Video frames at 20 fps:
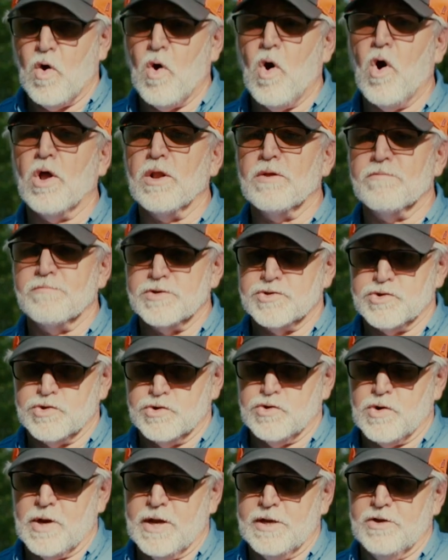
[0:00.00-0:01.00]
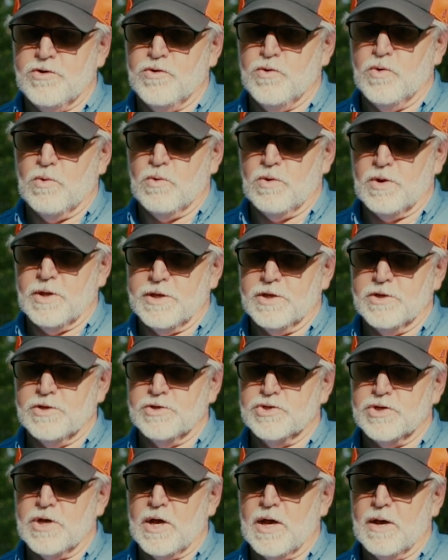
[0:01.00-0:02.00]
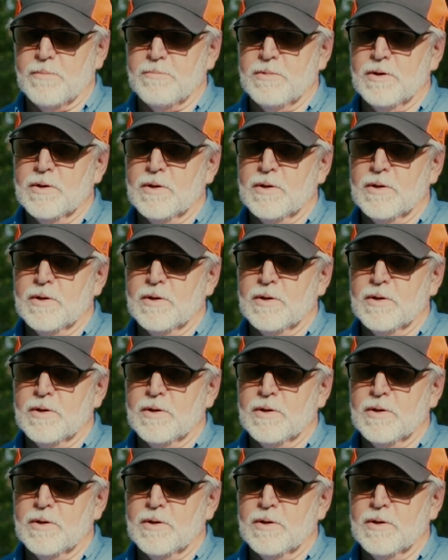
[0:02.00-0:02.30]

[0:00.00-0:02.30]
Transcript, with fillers: all of us are trying to do a really good job.